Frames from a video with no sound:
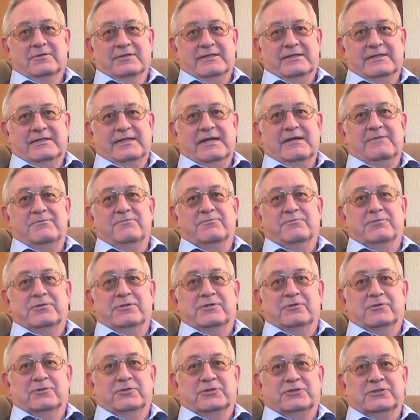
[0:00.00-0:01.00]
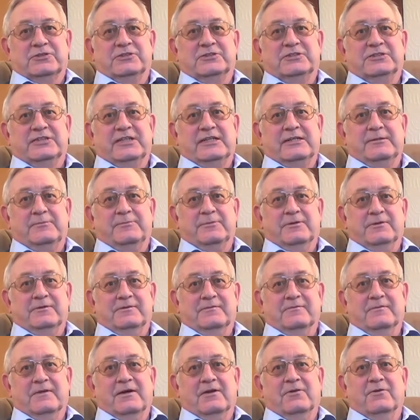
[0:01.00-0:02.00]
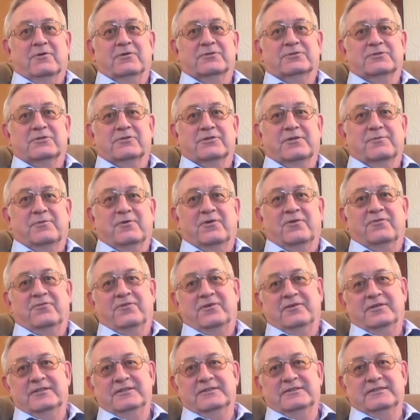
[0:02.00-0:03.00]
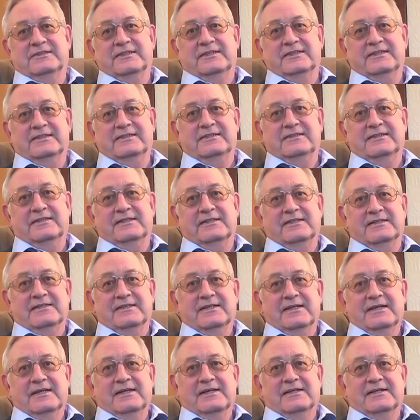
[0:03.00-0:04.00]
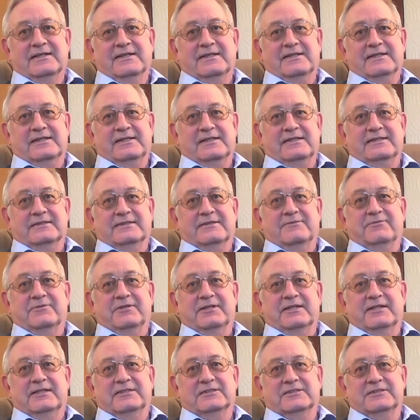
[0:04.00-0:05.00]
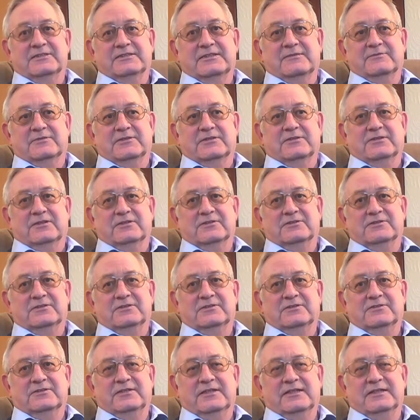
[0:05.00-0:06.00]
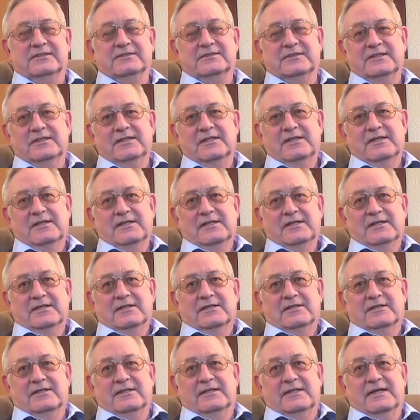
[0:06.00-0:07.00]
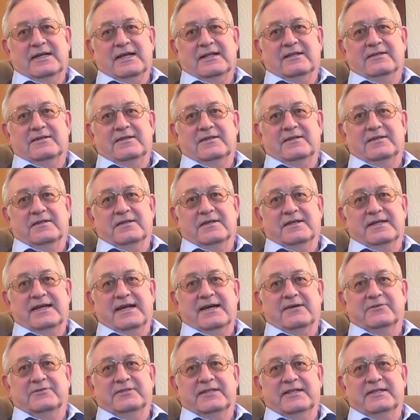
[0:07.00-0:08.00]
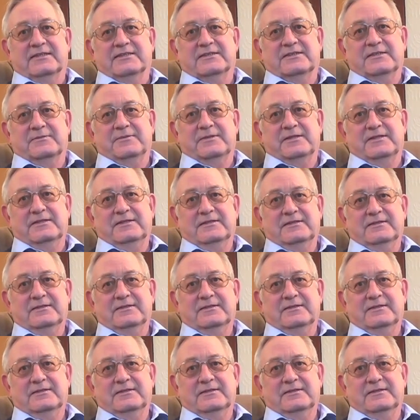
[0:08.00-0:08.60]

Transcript: keep production cheap. And also the more forage they eat in relationship to concentrates, the healthier the cow tends to be.